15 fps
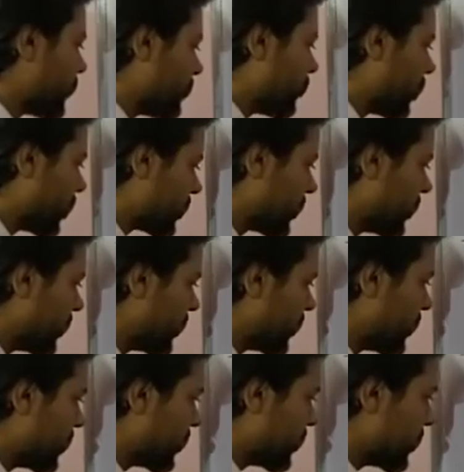What?
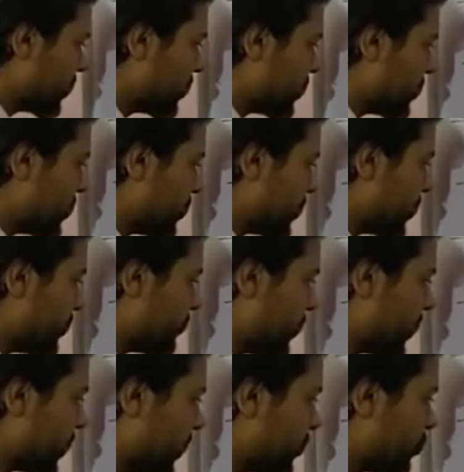If I
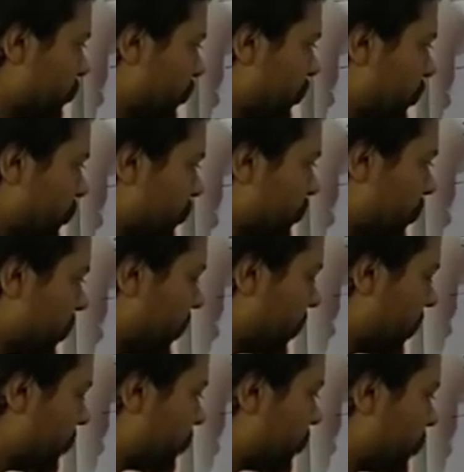write 2 into 3
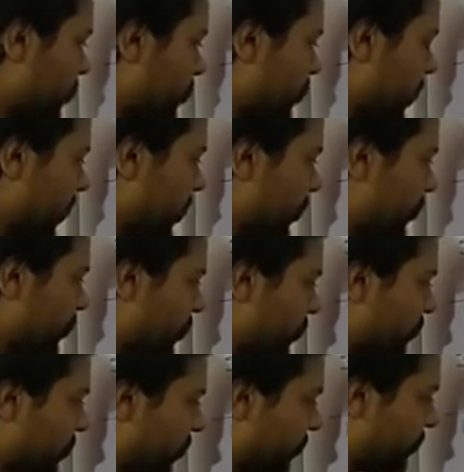upon 3 into
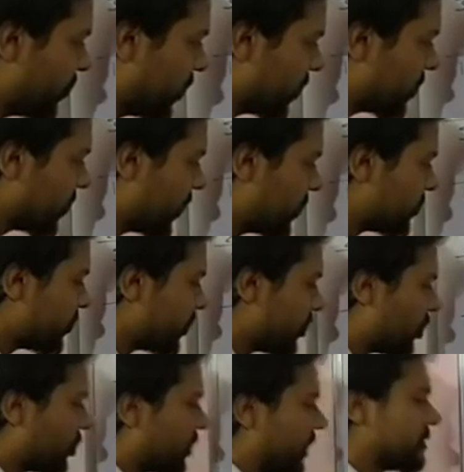15, that 3
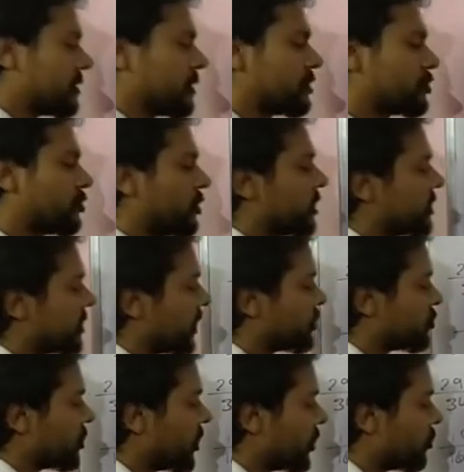got cancelled. So it is
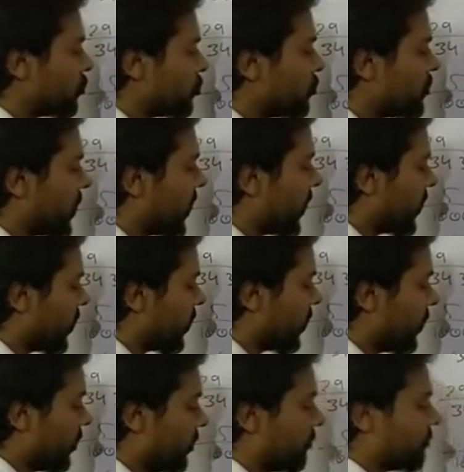actually 2 by
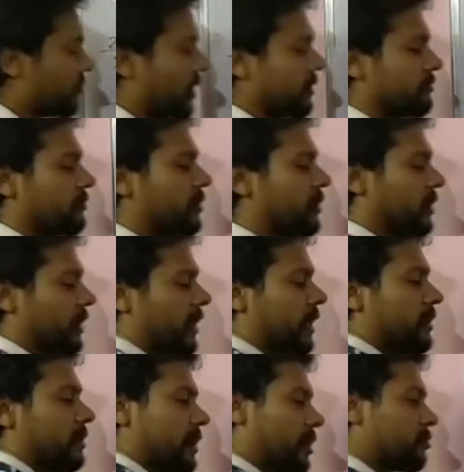5.
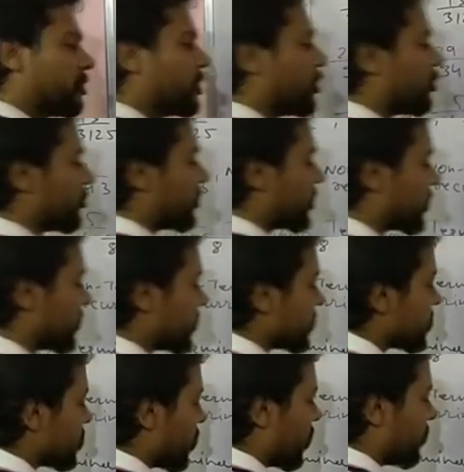And now the denominator
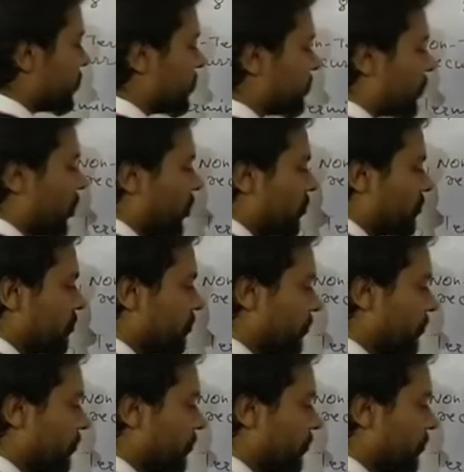is of the form